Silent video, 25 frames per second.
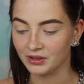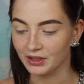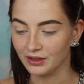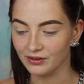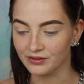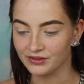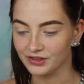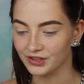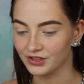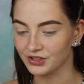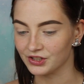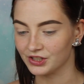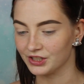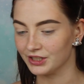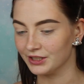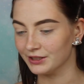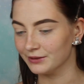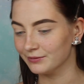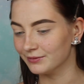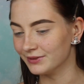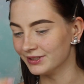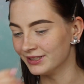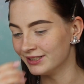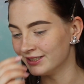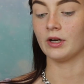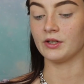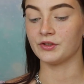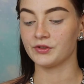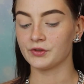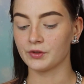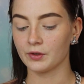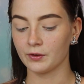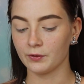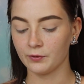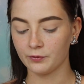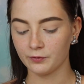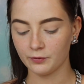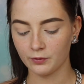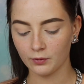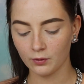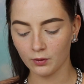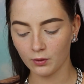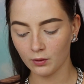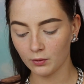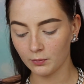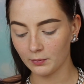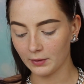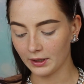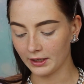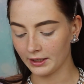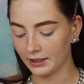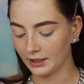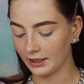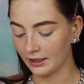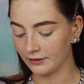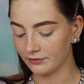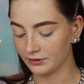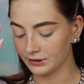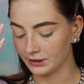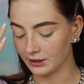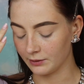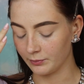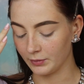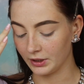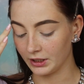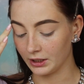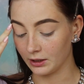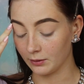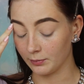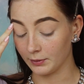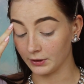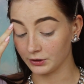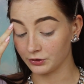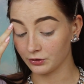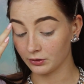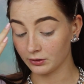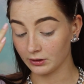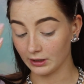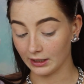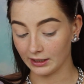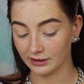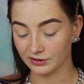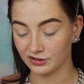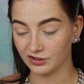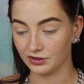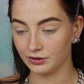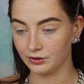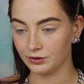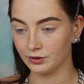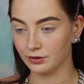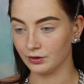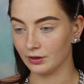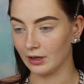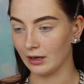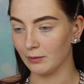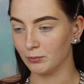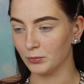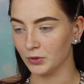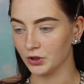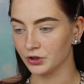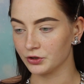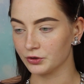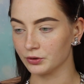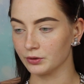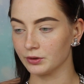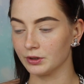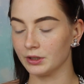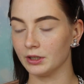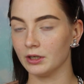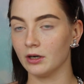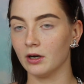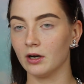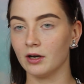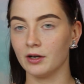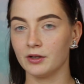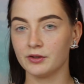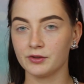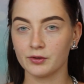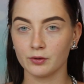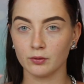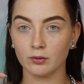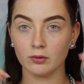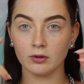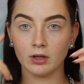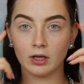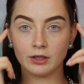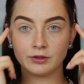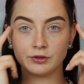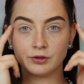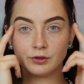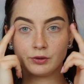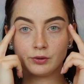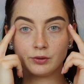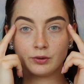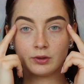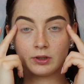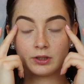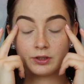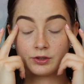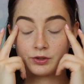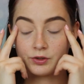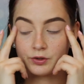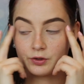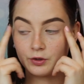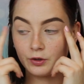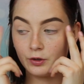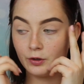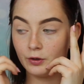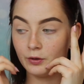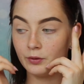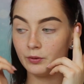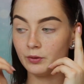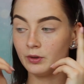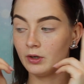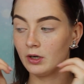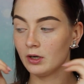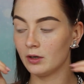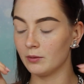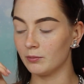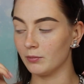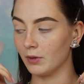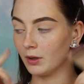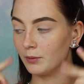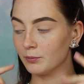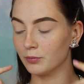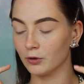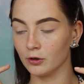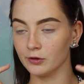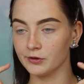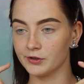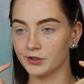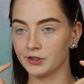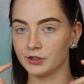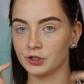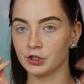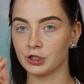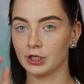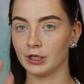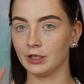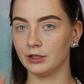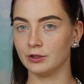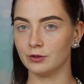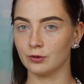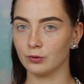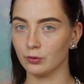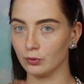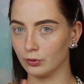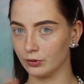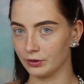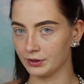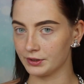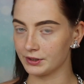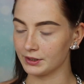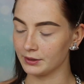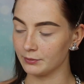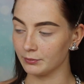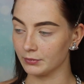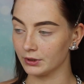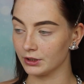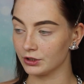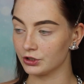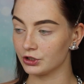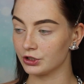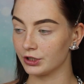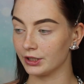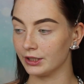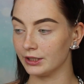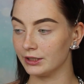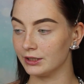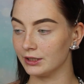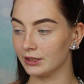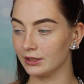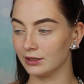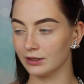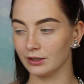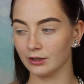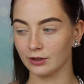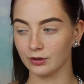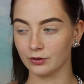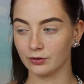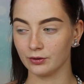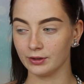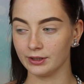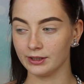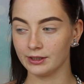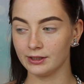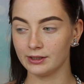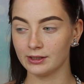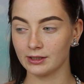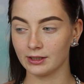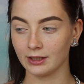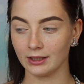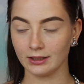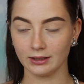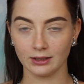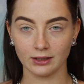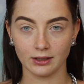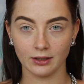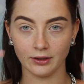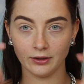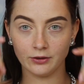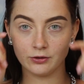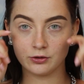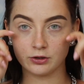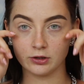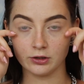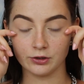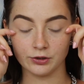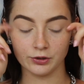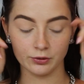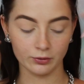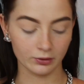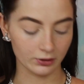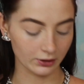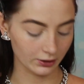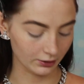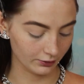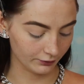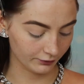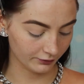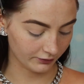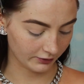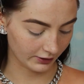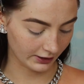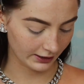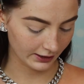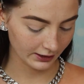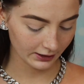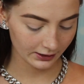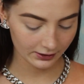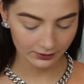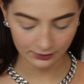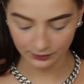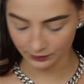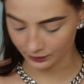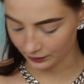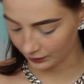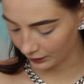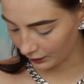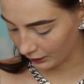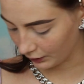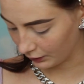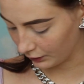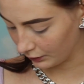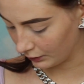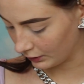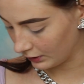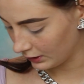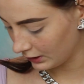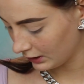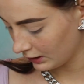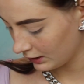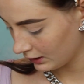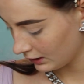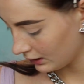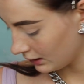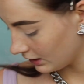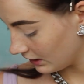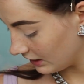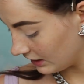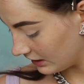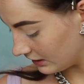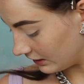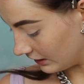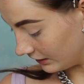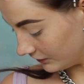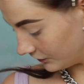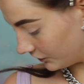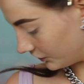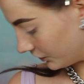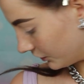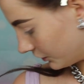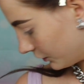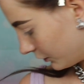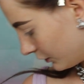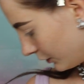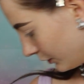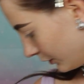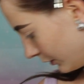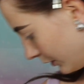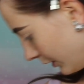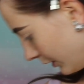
who gives a shit. Alright, so for my everyday makeup, I don't actually do that much on the eyes. All I do is throw my bronzer shade or a similar shade in the crease, and then I usually do a little flick, so let's just